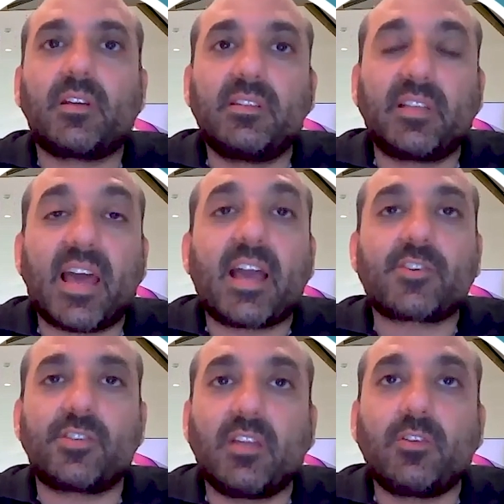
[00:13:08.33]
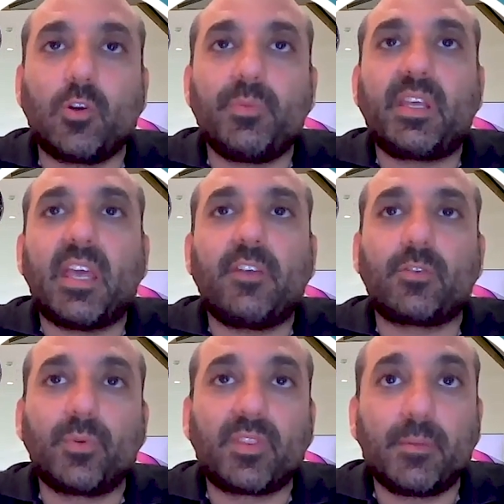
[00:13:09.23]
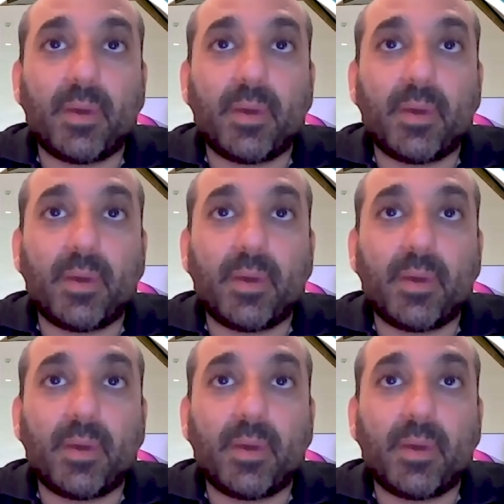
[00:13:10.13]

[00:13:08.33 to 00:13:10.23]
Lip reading: interaction and communication with the